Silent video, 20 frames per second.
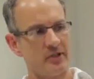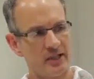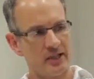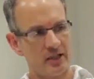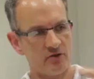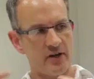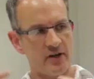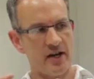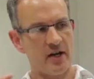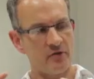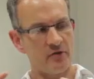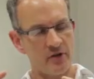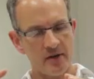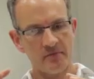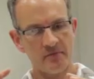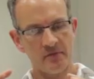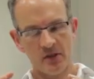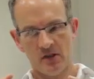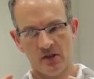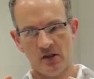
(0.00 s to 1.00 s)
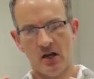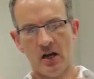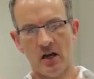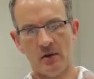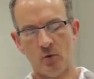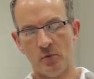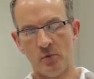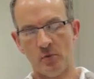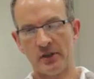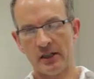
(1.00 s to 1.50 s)
particular area
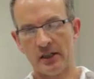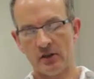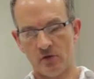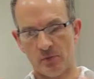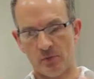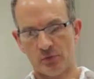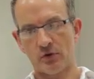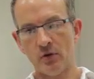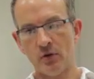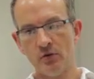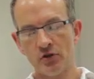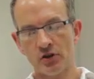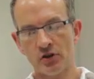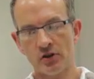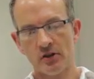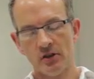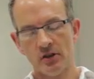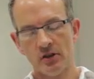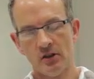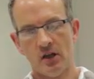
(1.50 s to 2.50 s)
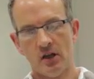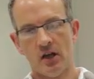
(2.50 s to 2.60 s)
or particular approach.